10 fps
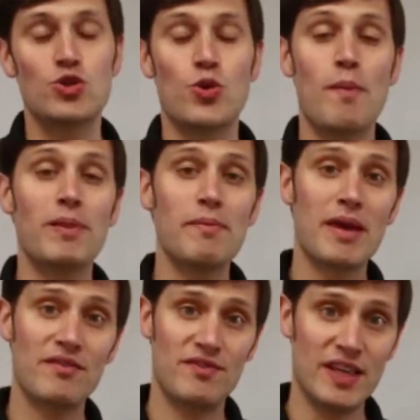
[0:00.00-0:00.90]
To
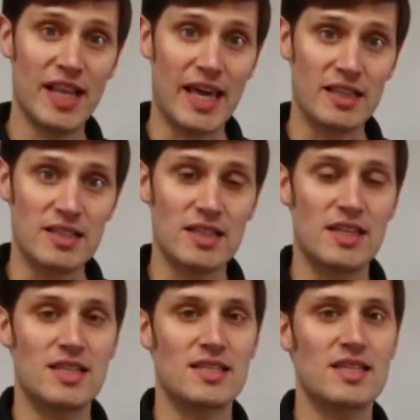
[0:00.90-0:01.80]
implement VLANs,
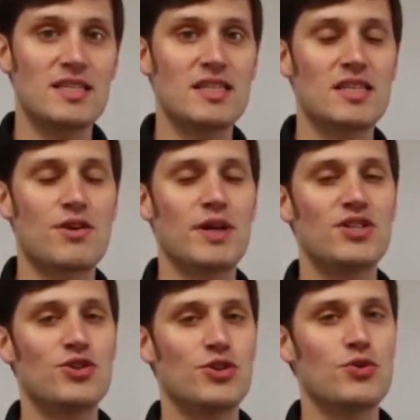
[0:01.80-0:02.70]
it is necessary
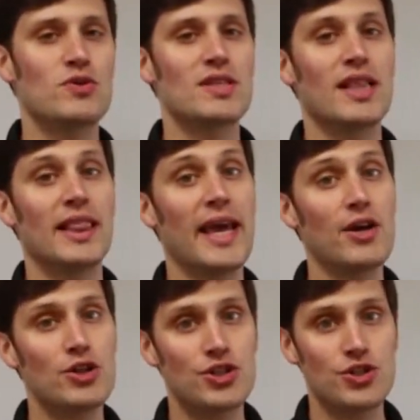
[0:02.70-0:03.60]
to use
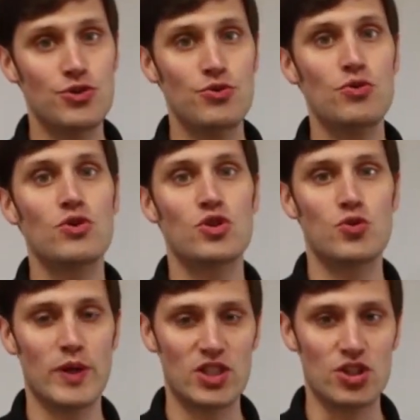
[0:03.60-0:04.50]
layer 2
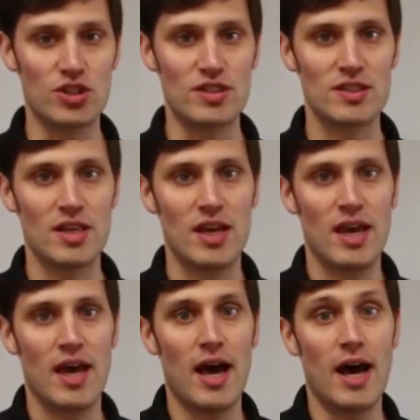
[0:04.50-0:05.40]
switches.
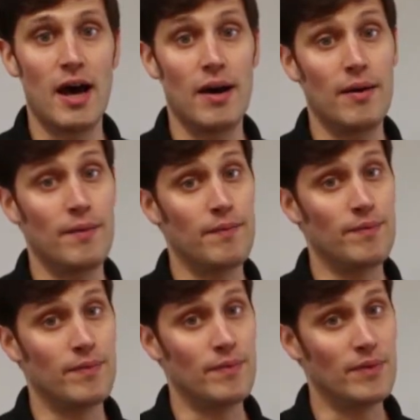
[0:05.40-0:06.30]

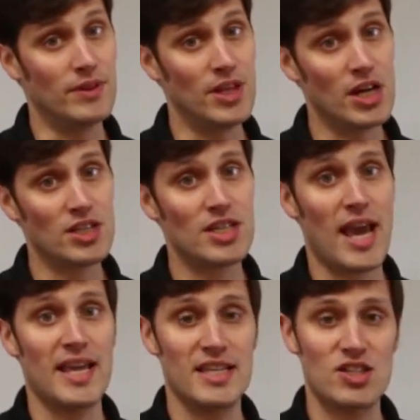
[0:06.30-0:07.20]
Not
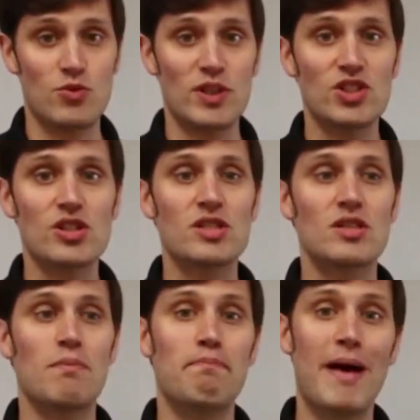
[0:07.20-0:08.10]
any
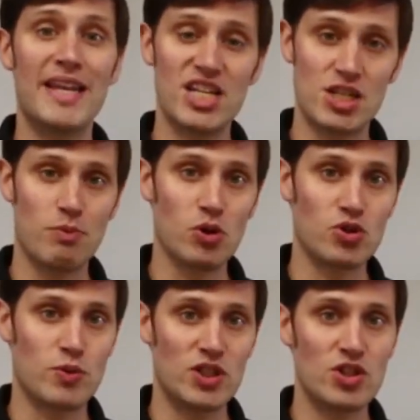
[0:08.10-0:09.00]
switches, manageable
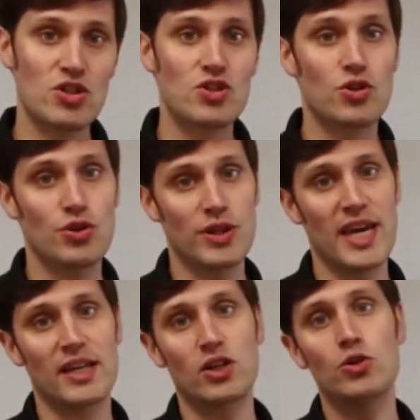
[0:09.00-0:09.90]
switches, so you
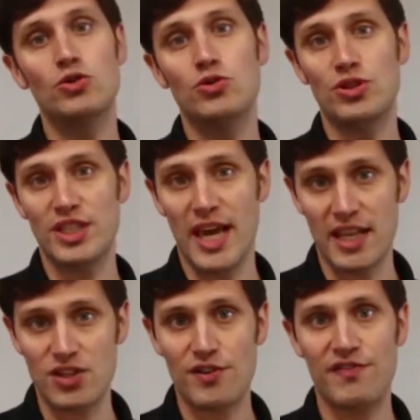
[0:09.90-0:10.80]
can go to the
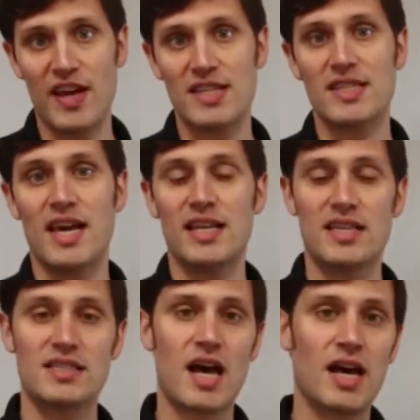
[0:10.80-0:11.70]
interface and
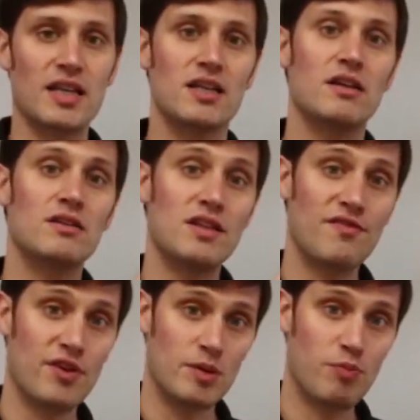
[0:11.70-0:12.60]
assign
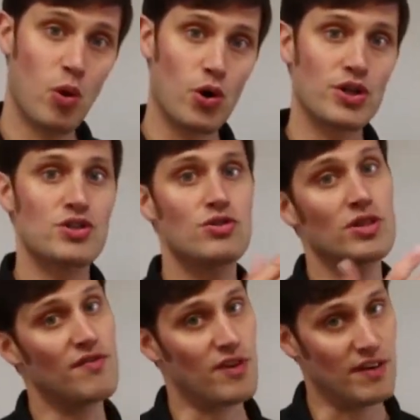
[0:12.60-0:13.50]
different ports to
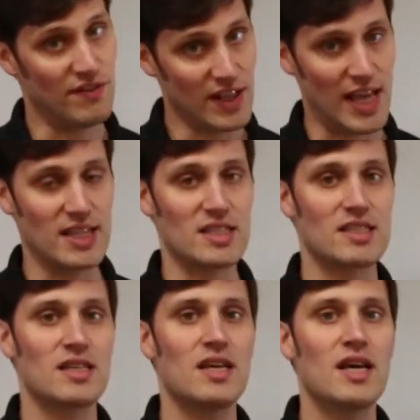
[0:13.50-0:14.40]
different VLANs.